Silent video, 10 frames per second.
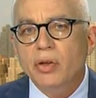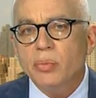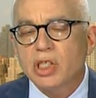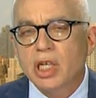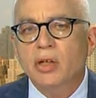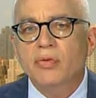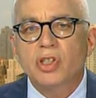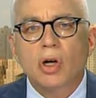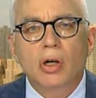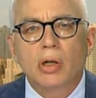
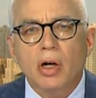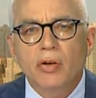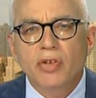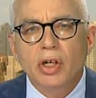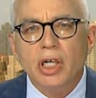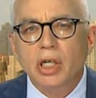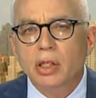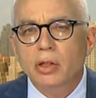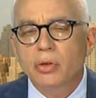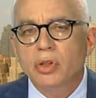themselves are very
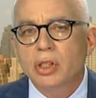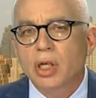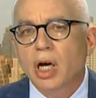close.